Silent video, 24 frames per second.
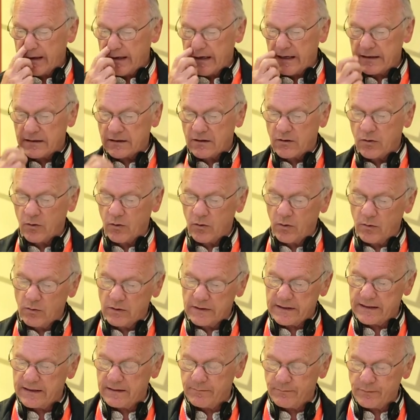had
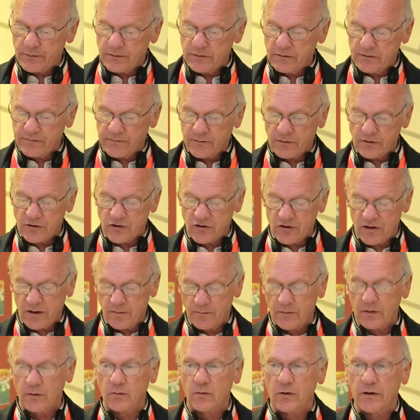called, in a beautiful
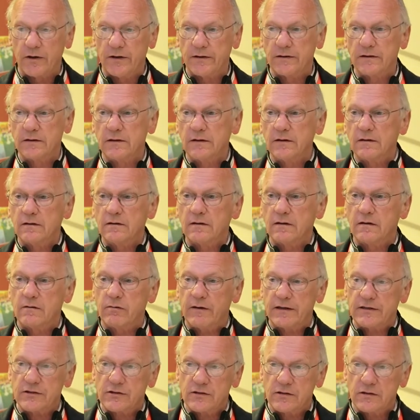German word, the
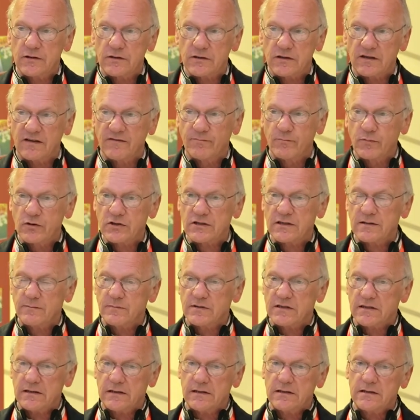questions of
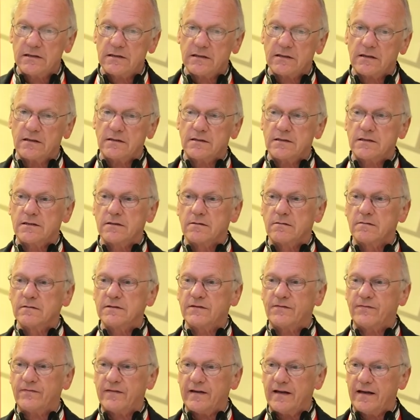Muslims'
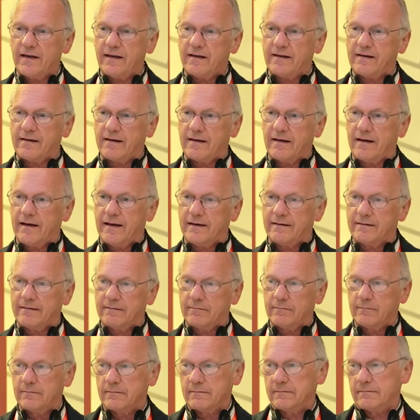Integrationsfähigkeit.
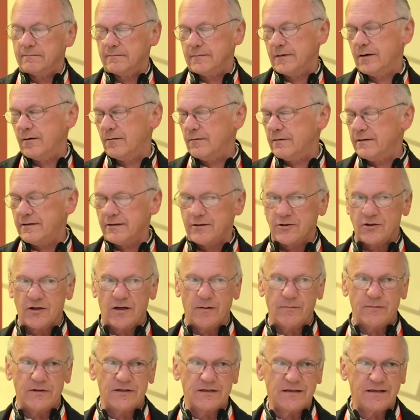Only the
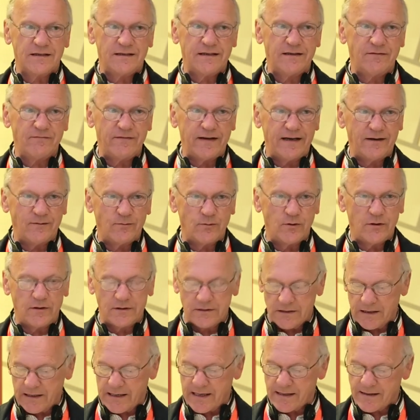Germans can invent
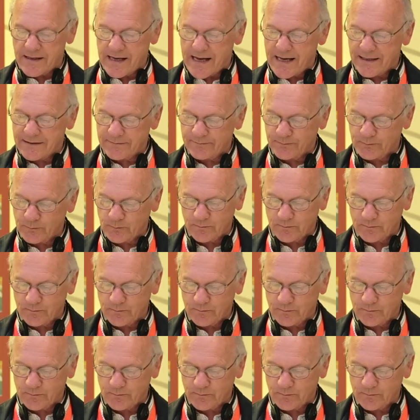words like that.